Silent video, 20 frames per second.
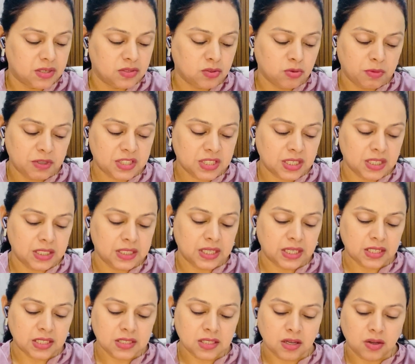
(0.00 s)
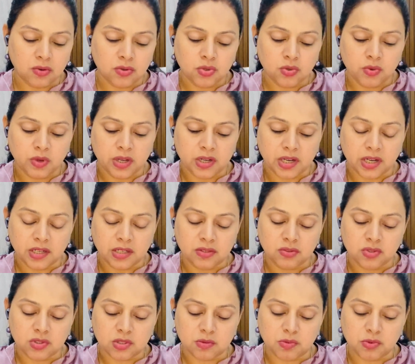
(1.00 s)
So basically that is how
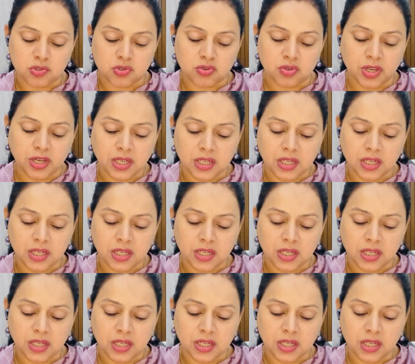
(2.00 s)
you're supposed to write,